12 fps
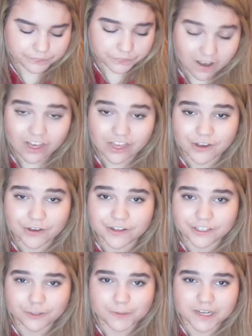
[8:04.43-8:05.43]
Although you're
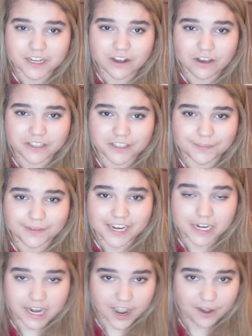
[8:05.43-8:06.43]
spending all this money
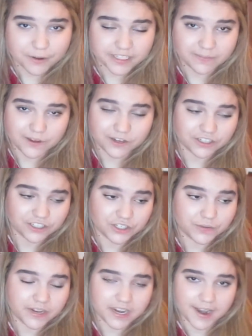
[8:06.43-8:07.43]
now, it's better to do
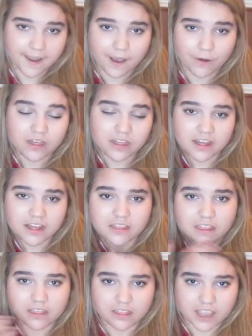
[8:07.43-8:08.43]
it now
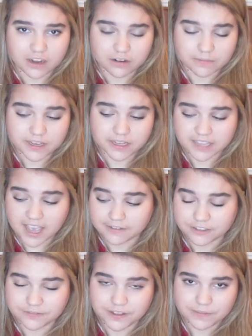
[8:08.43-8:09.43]
than later, because after
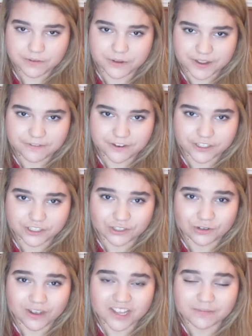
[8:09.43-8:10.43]
February 1st, you
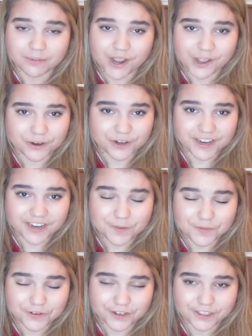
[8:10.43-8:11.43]
don't have priority
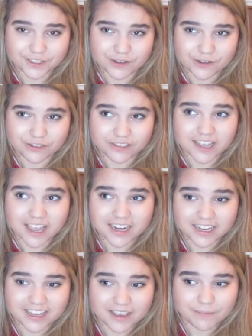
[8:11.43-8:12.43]
anymore, so you just kind
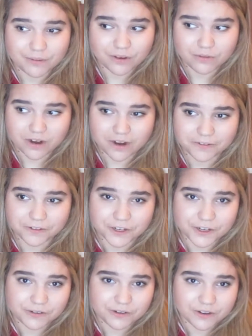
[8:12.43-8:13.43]
of get put wherever
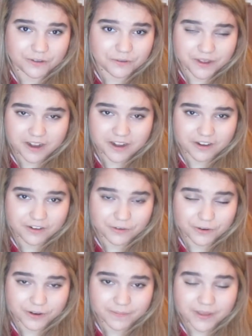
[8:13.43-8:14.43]
you do in your
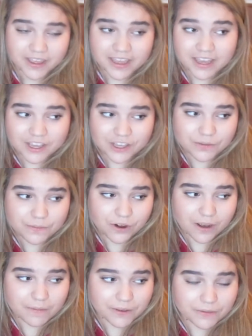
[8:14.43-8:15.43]
dorm. You
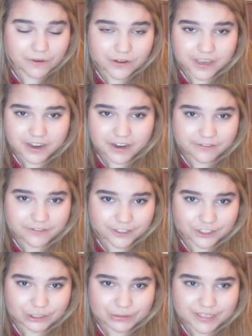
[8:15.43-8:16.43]
probably won't get your
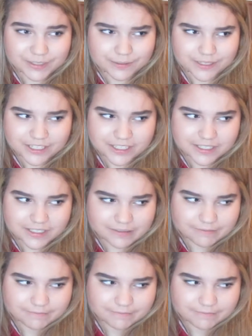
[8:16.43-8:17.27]
first choice, which is